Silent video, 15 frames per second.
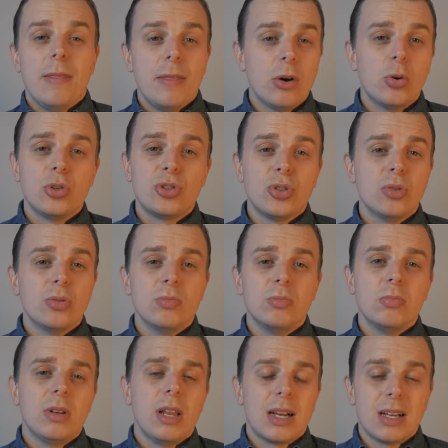They're also,
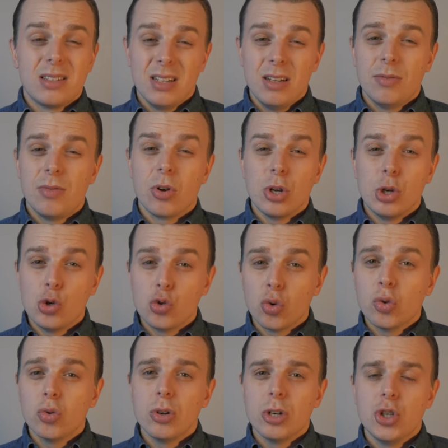like I said, very
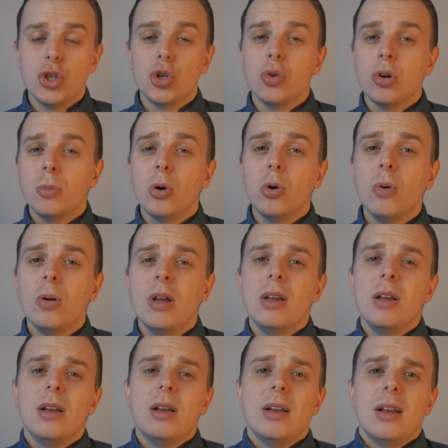durable,
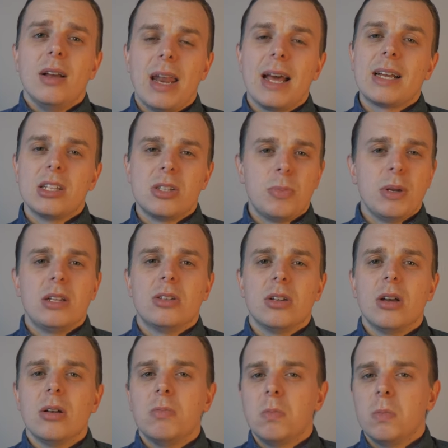and I can speak
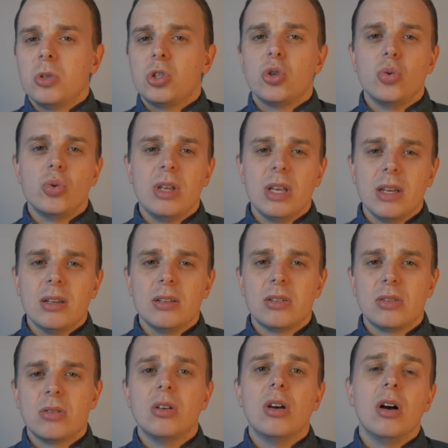to 2
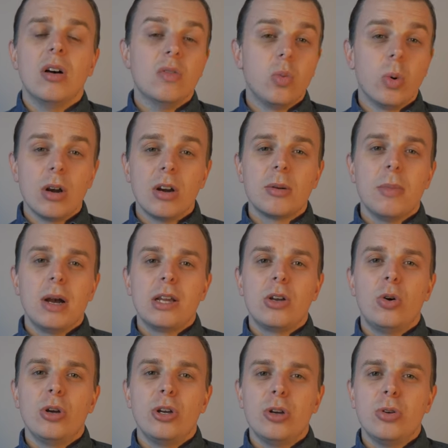years of wearing my
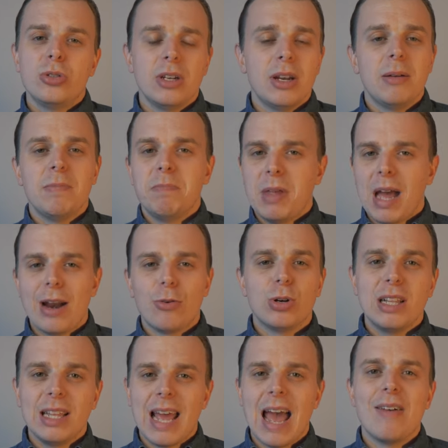KOIOs, and I
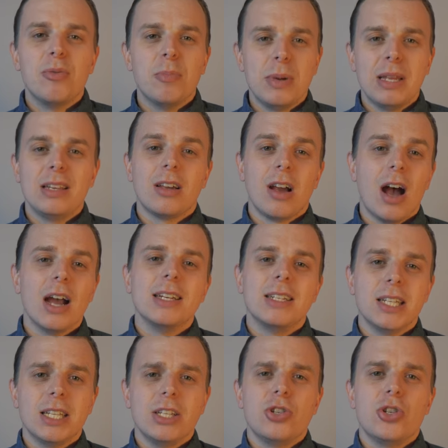really haven't been kind
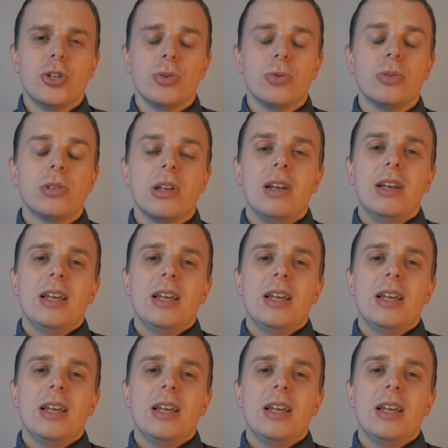to these shoes.